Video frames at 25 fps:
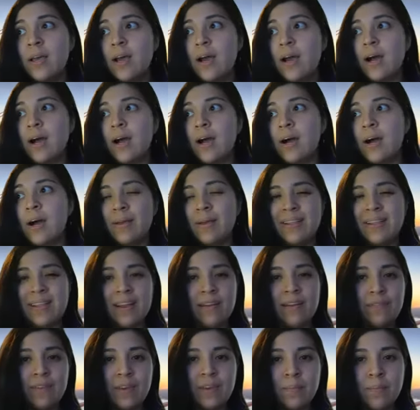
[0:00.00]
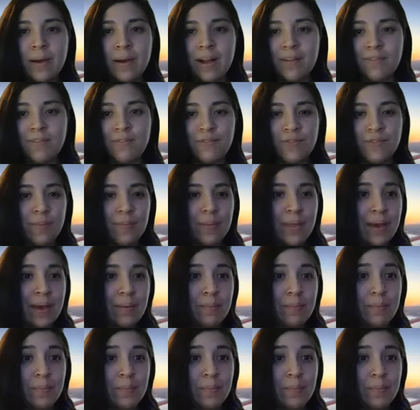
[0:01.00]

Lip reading: and get feedback from them